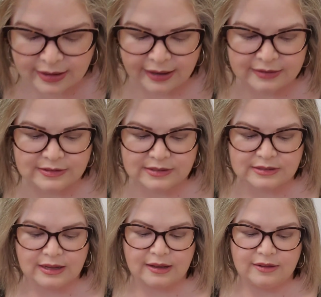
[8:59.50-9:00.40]

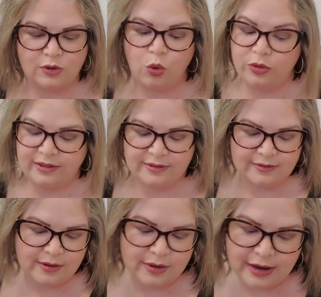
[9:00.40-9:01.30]
Next is, oh, this
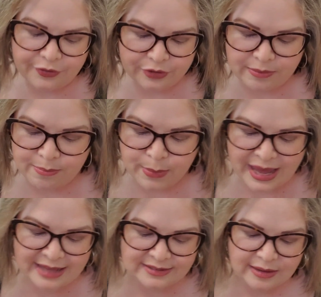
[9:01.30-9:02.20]
is another
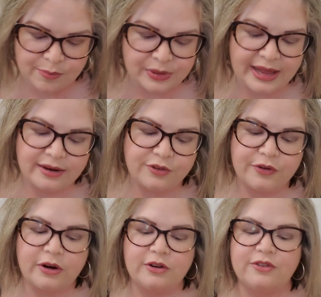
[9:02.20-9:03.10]
amazing blend
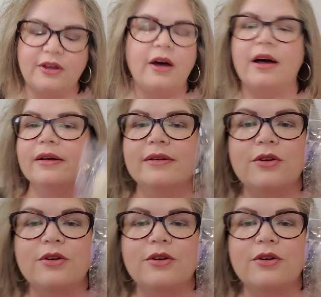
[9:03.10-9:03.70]
of hers. Oh,